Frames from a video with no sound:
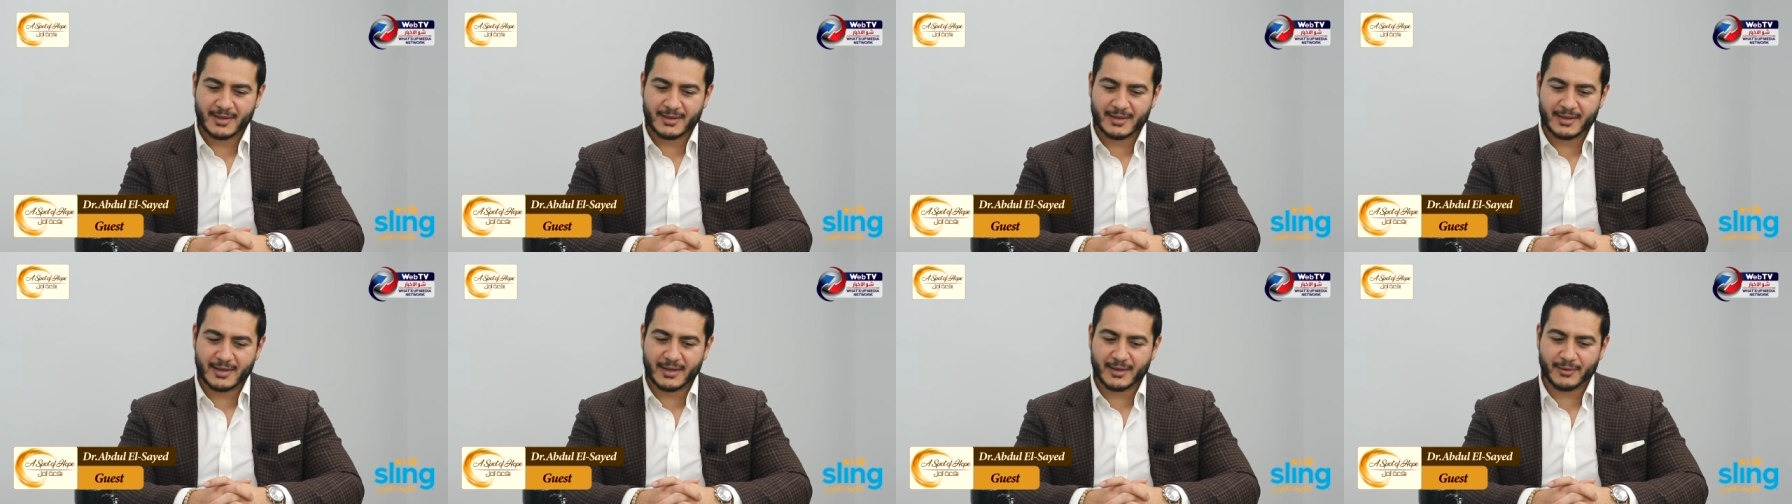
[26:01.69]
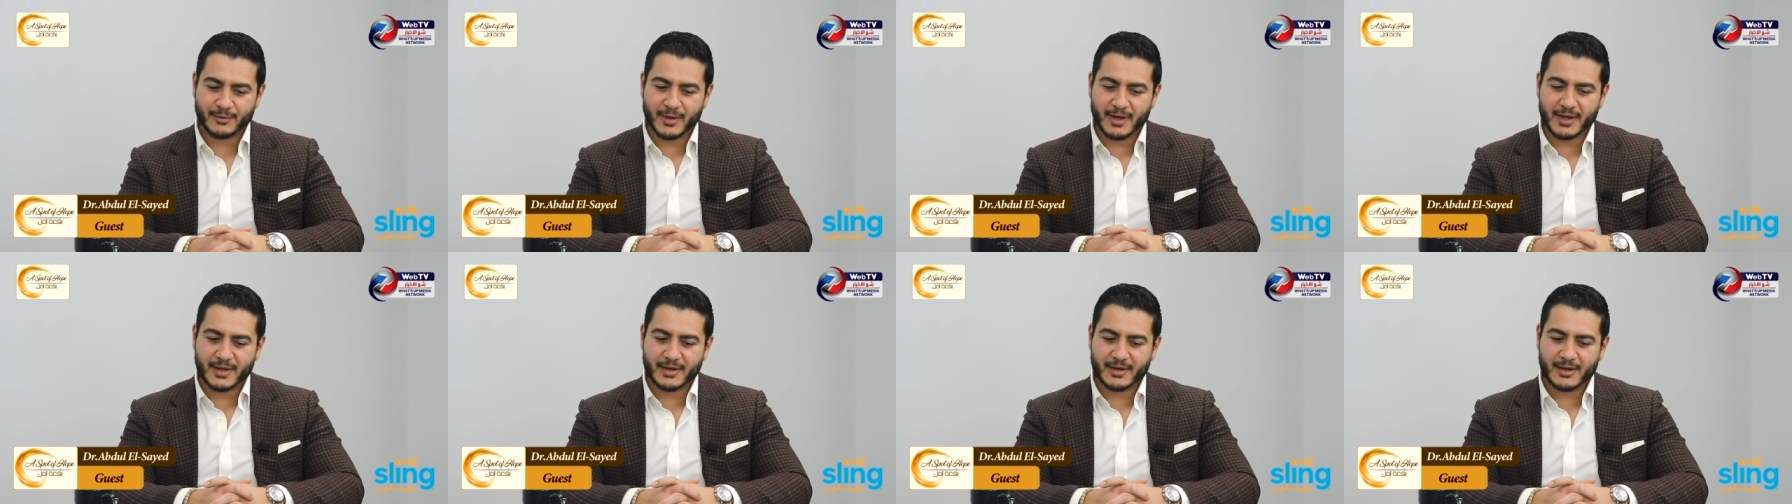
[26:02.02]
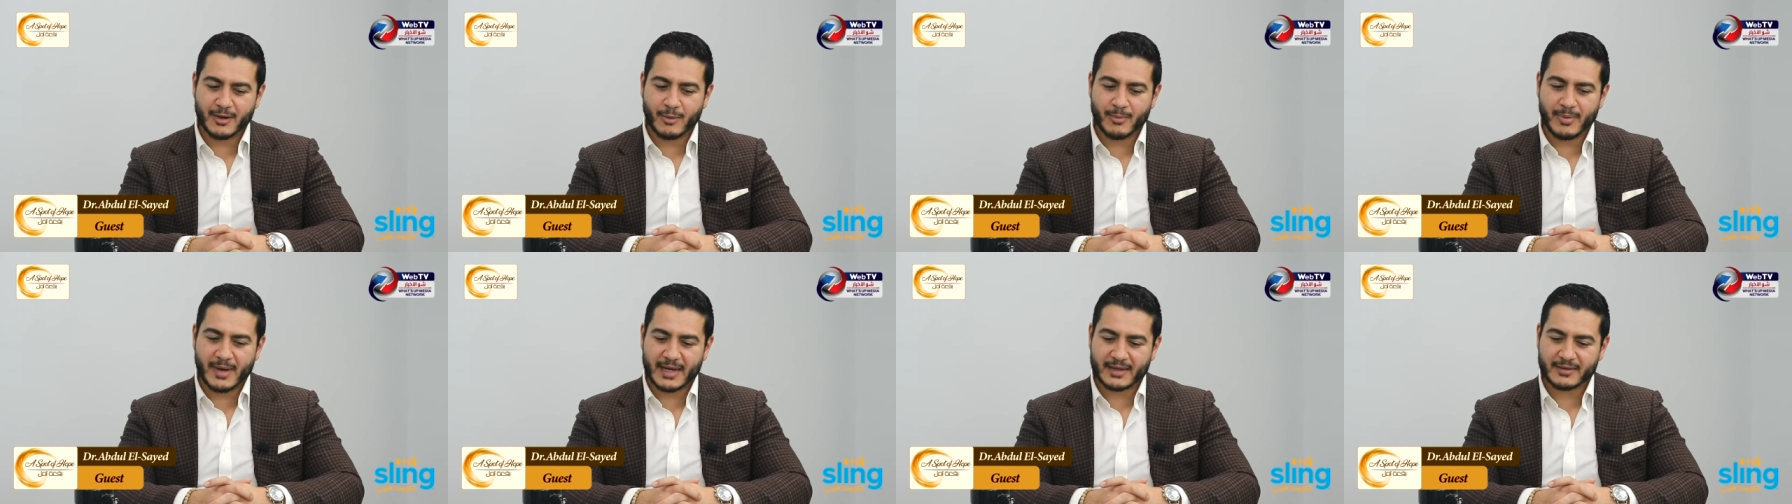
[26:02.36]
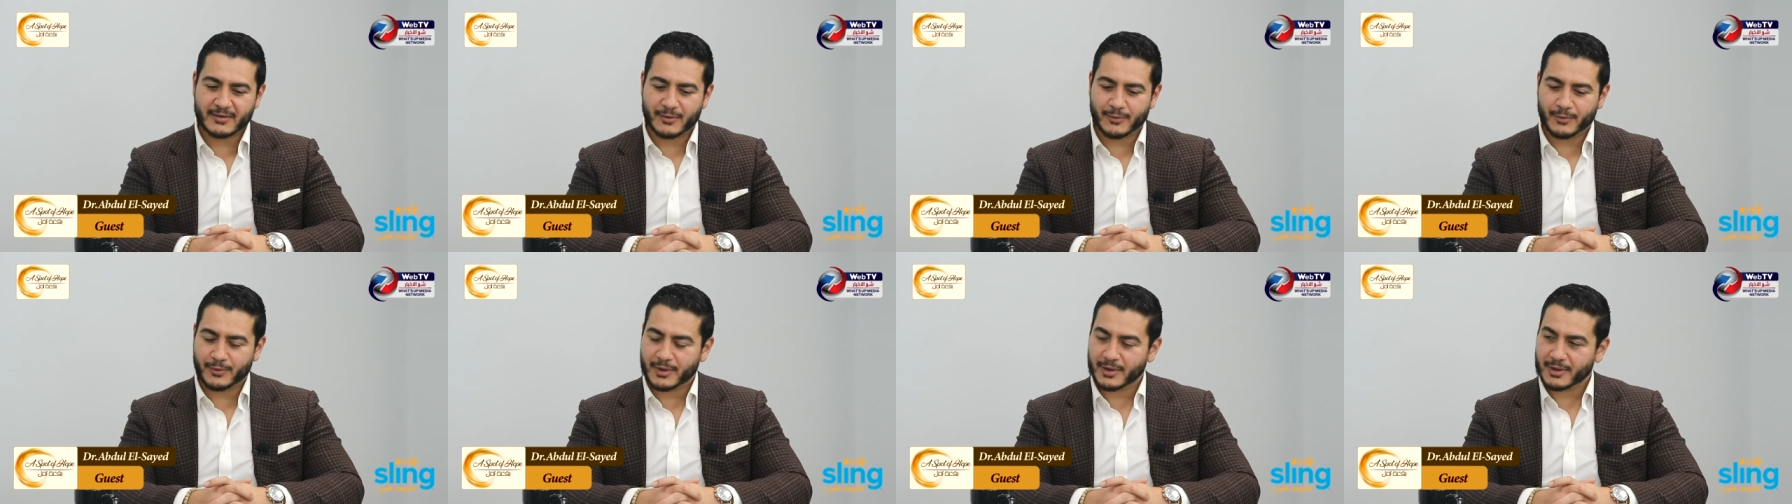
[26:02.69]
getting ready to go back
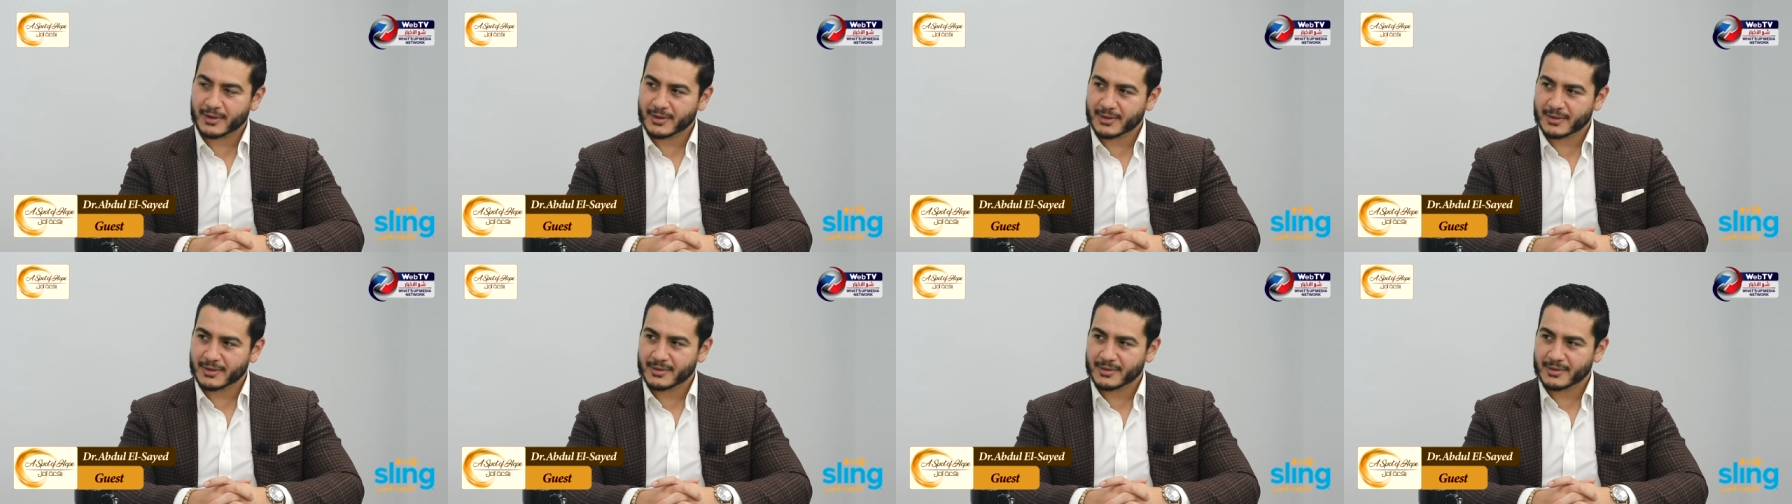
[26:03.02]
to work.